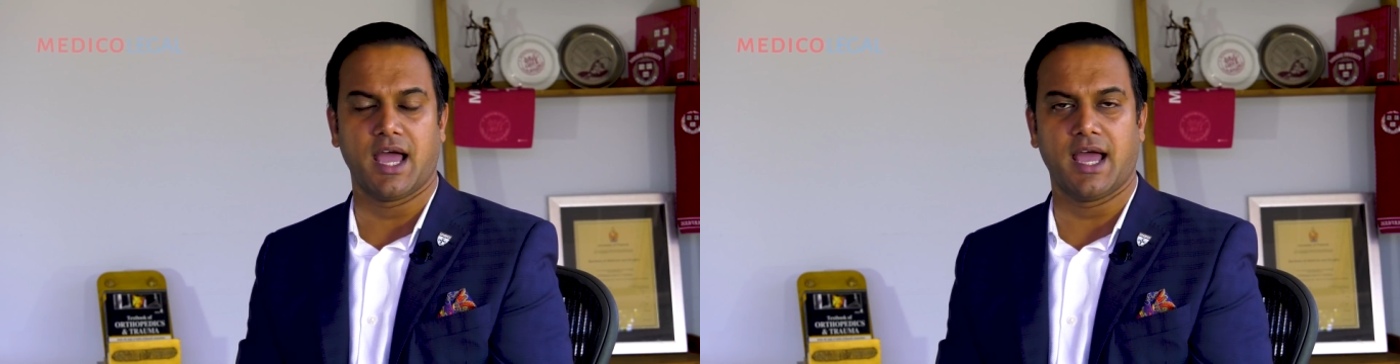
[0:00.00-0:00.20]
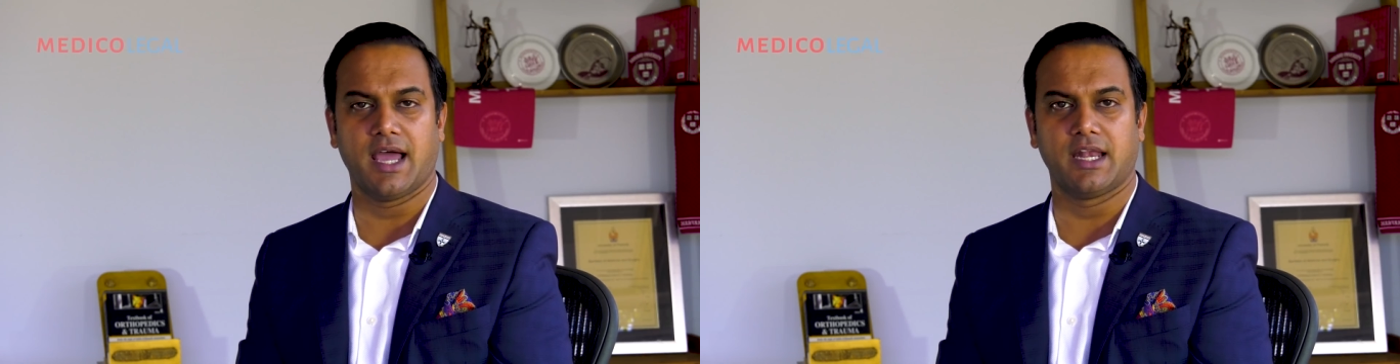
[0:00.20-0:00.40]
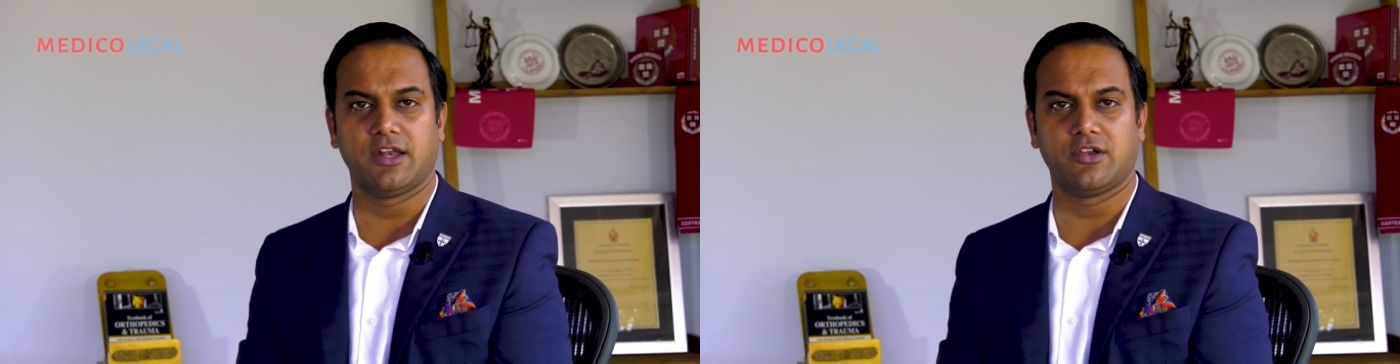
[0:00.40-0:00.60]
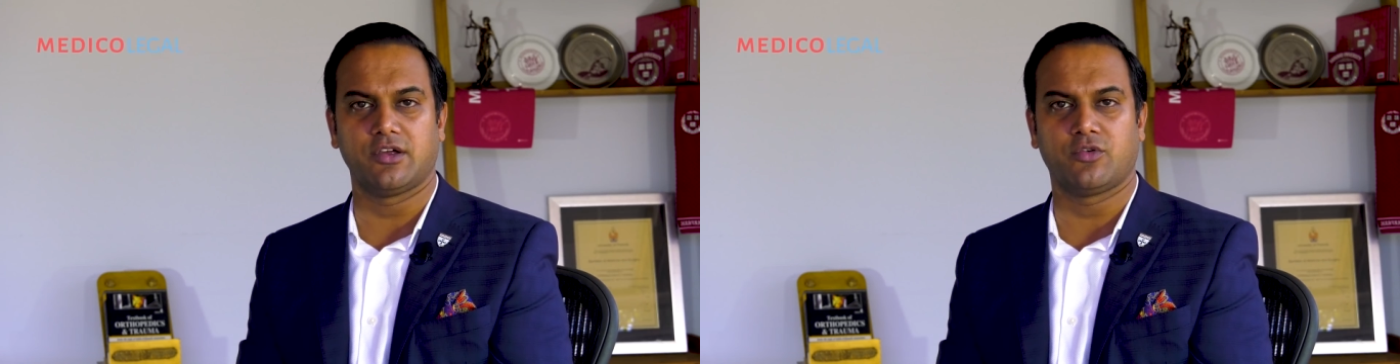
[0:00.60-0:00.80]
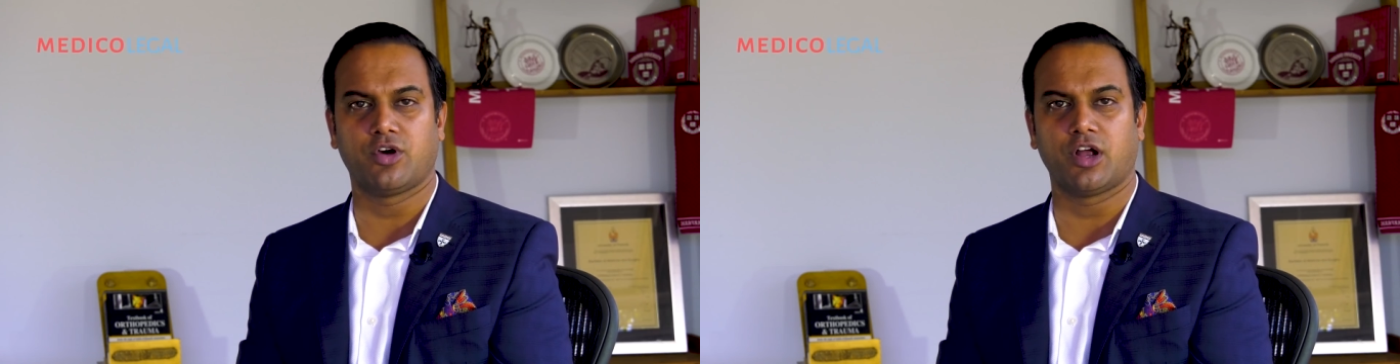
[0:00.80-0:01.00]
and
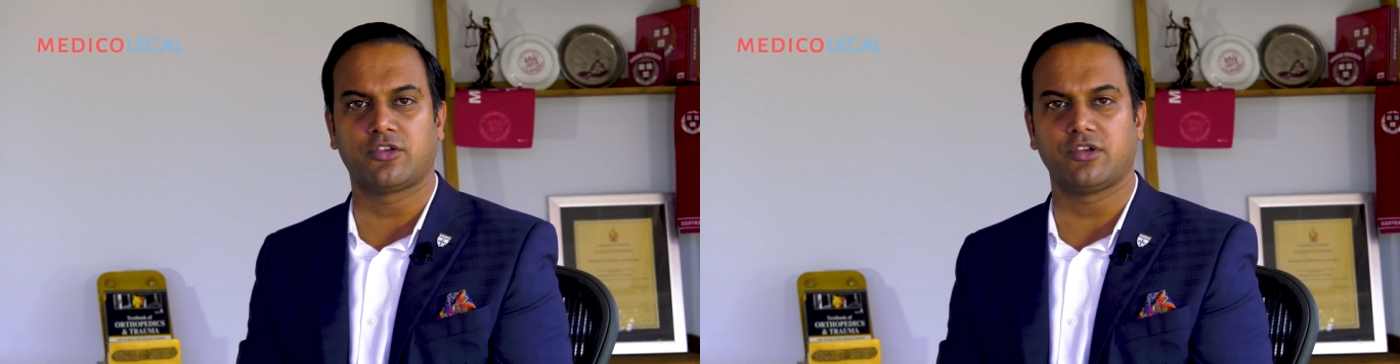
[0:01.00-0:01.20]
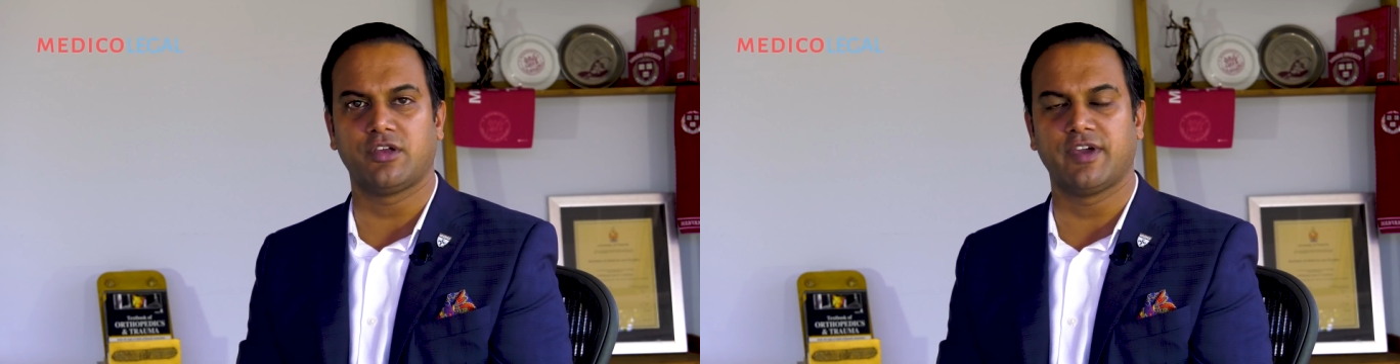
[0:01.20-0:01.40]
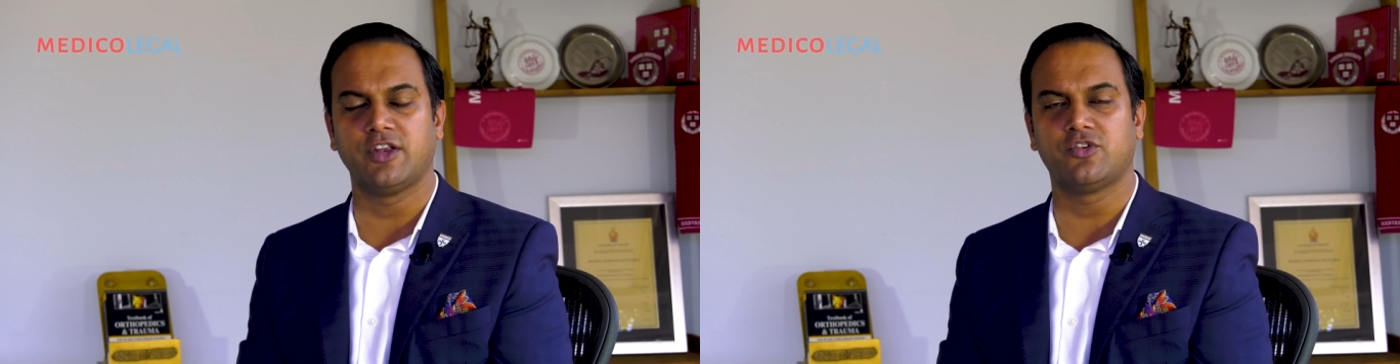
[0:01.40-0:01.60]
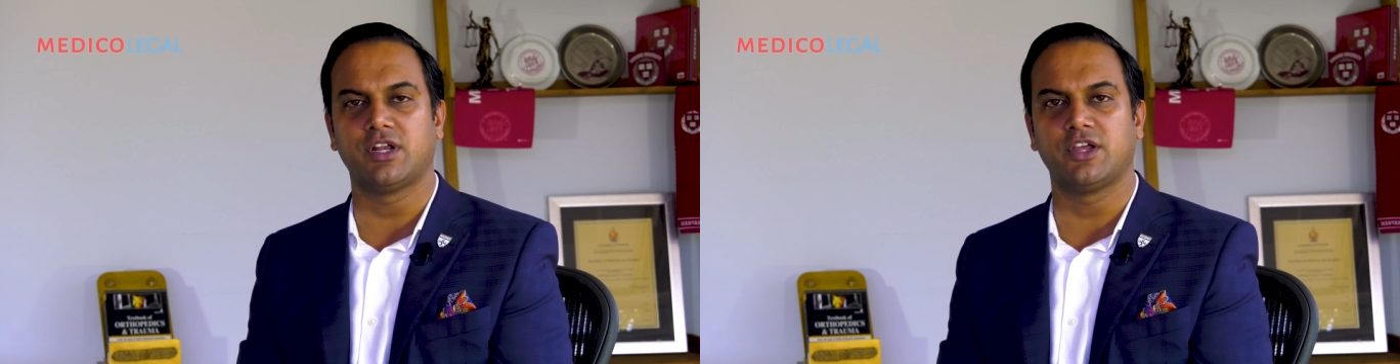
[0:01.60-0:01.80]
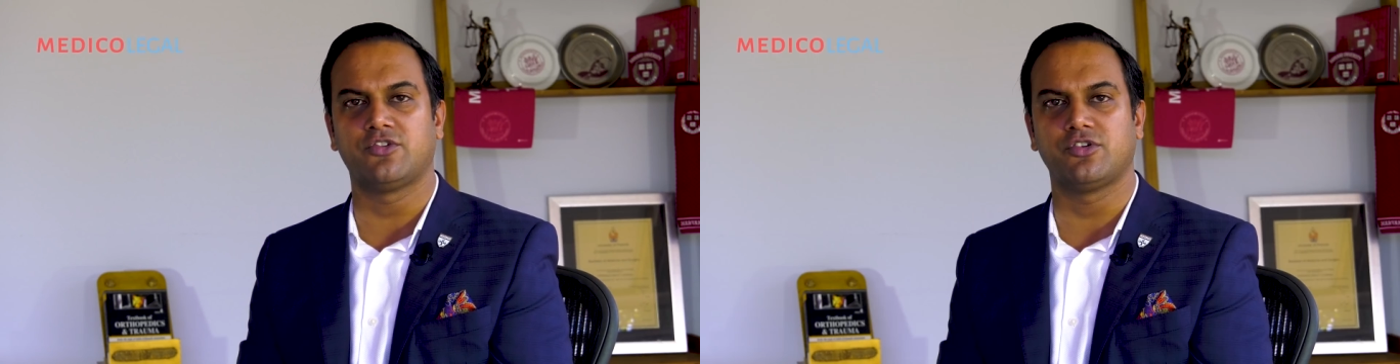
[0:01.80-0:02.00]
got
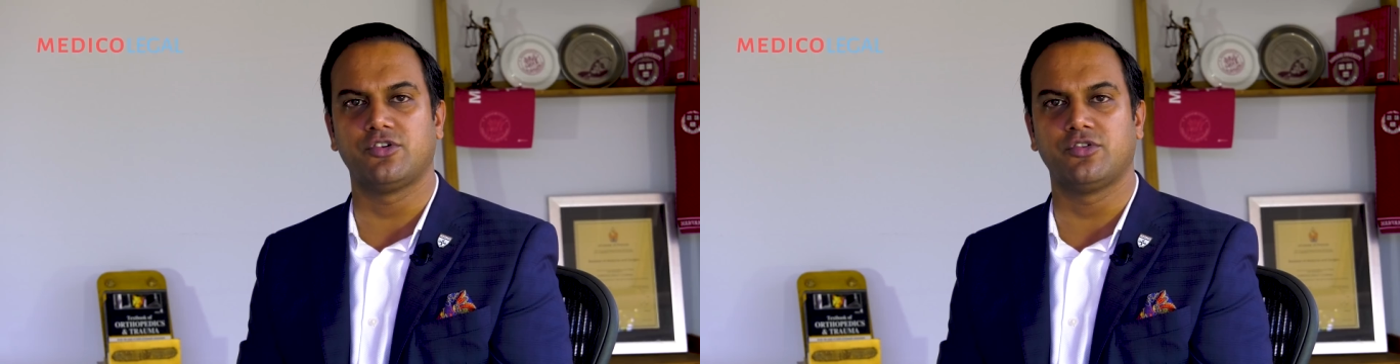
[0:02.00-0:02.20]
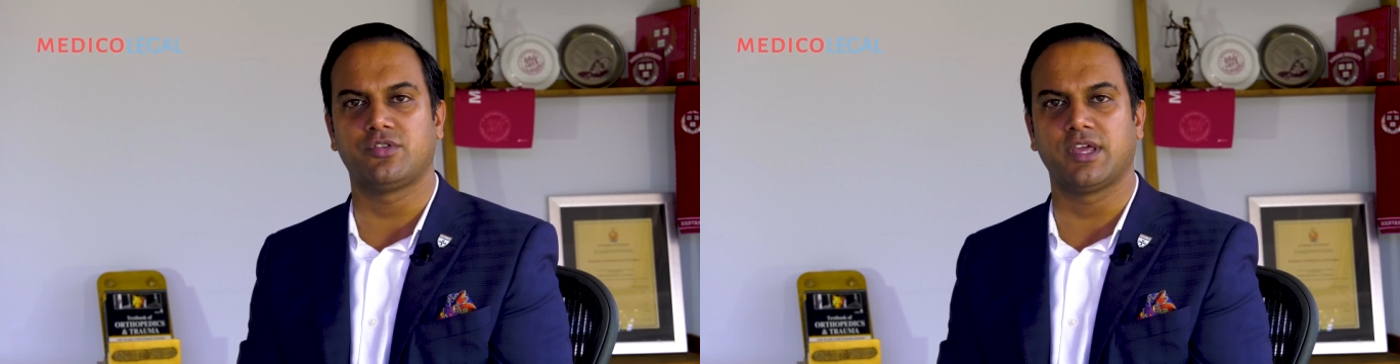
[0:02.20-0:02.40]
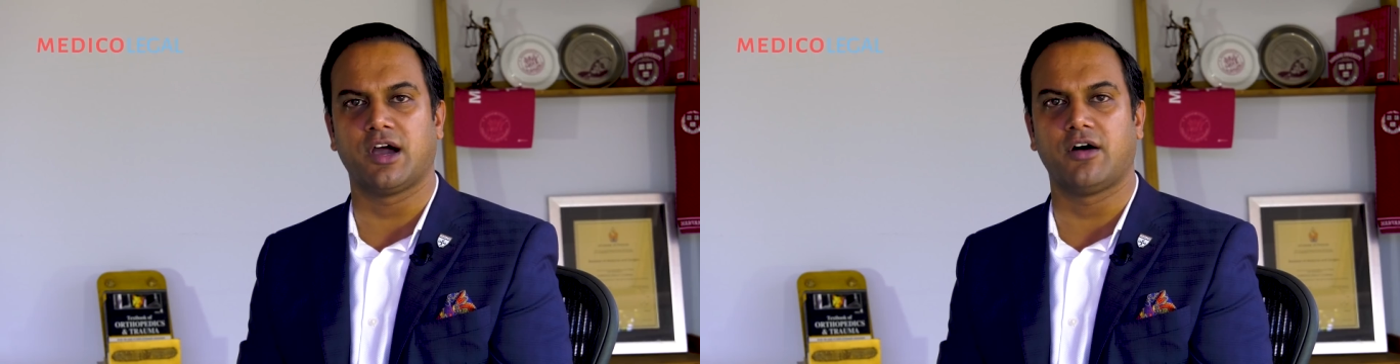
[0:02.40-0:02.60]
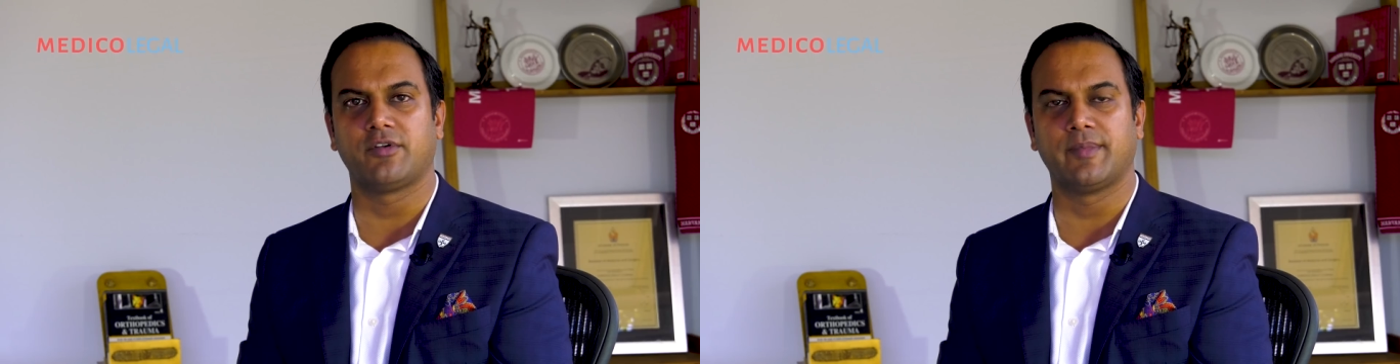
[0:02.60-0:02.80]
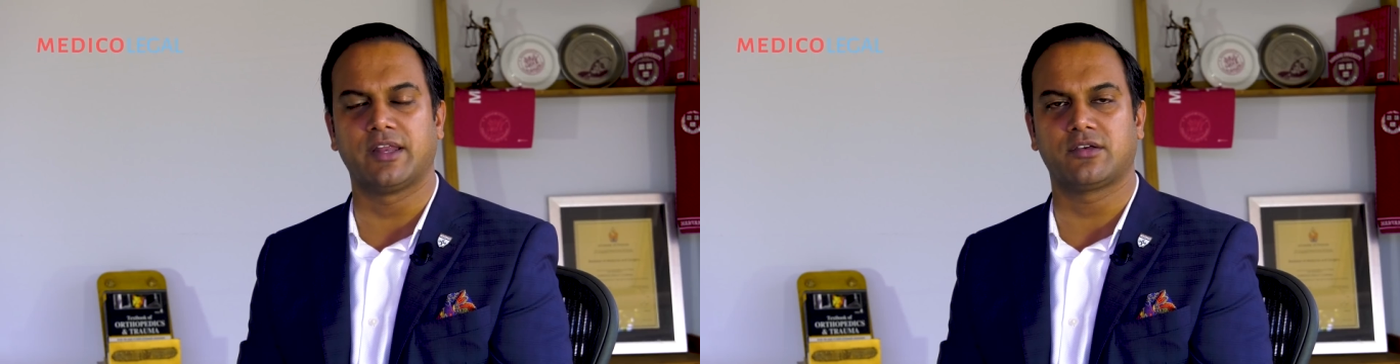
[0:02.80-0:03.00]
eventually to the
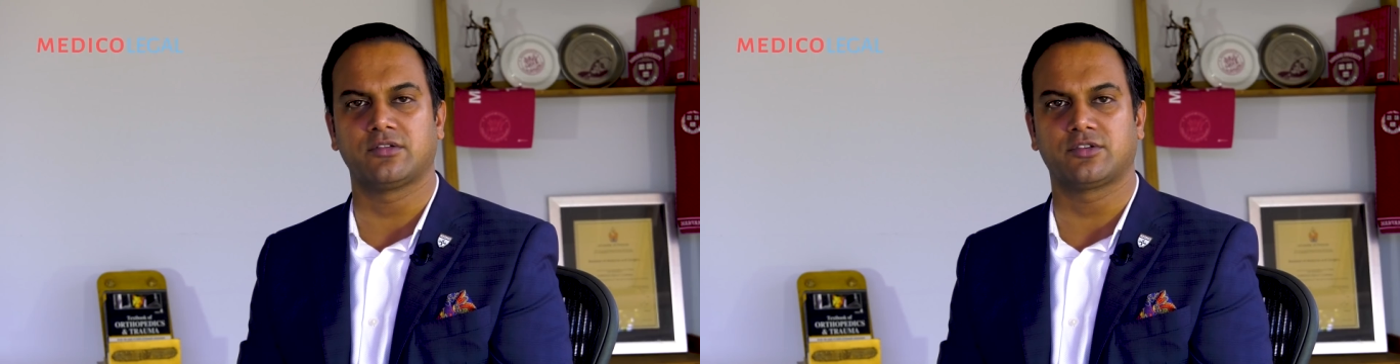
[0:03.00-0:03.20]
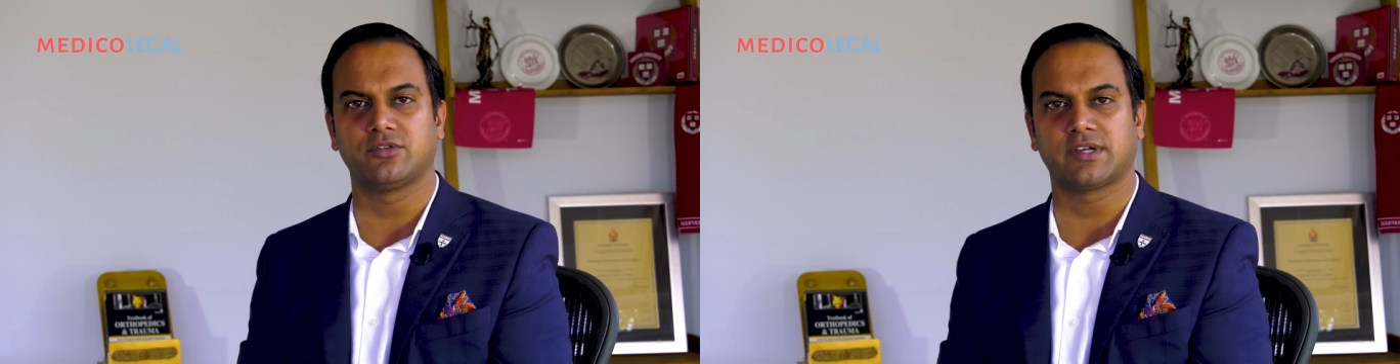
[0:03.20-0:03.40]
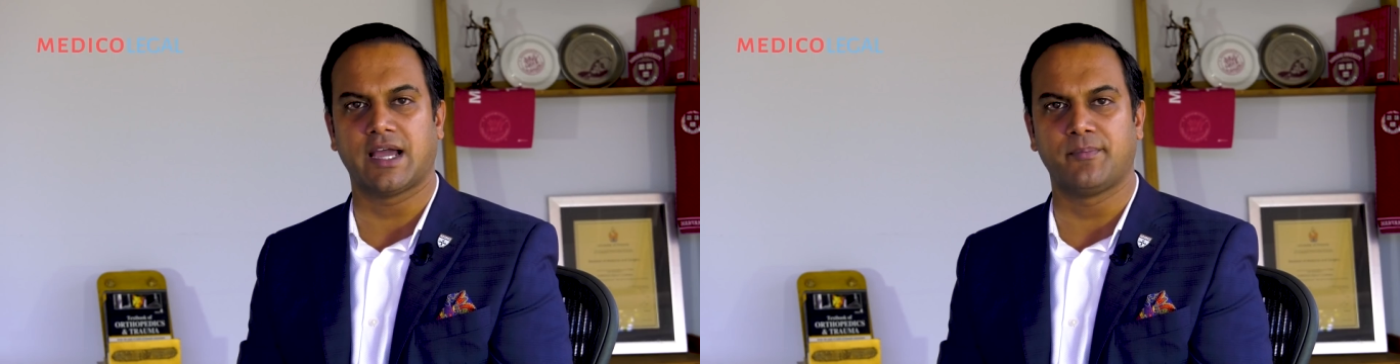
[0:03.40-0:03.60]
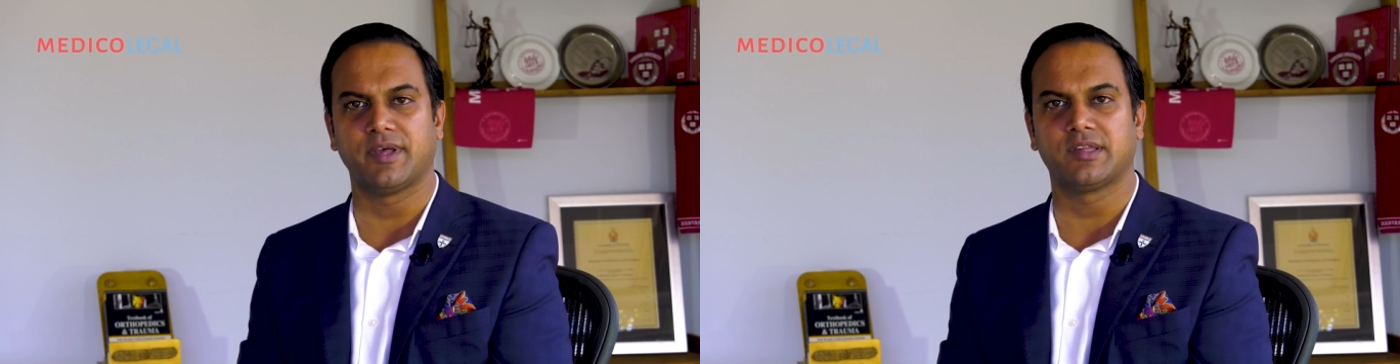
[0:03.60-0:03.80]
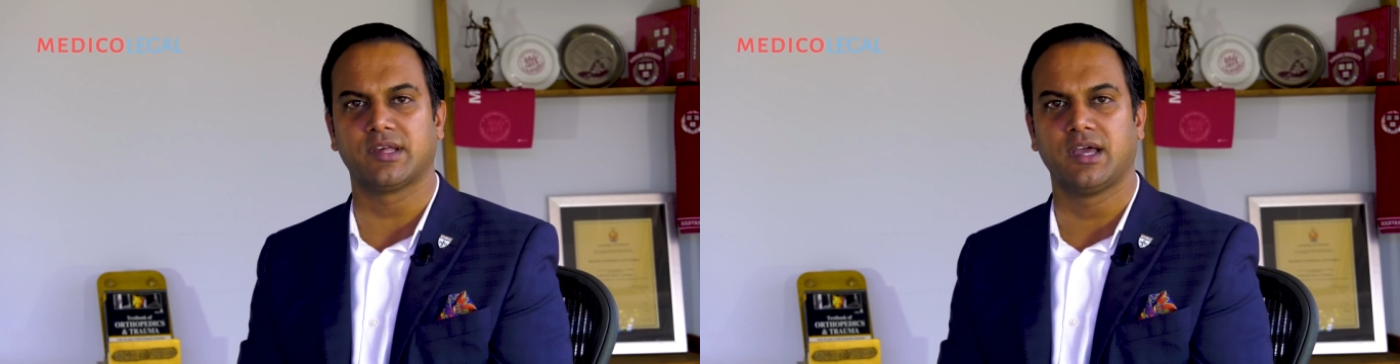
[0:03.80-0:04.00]
Harvard Medical School
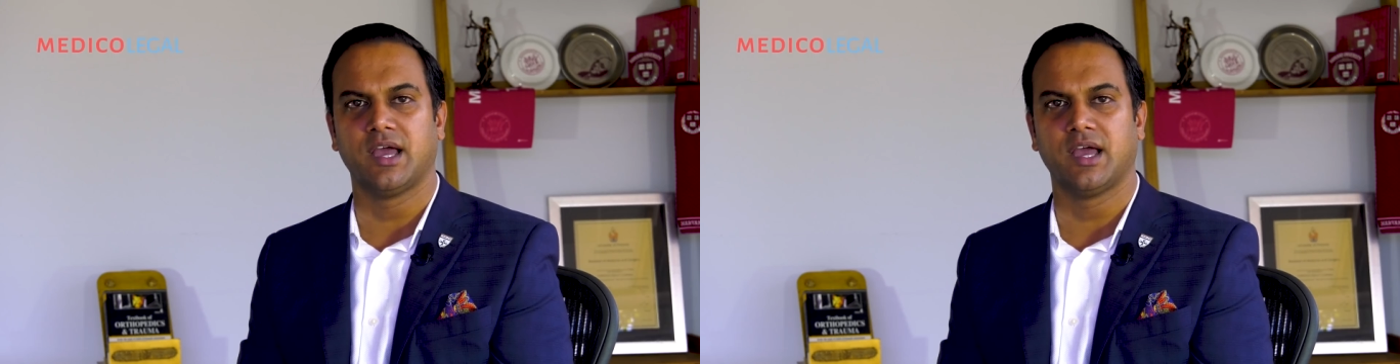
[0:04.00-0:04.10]
campus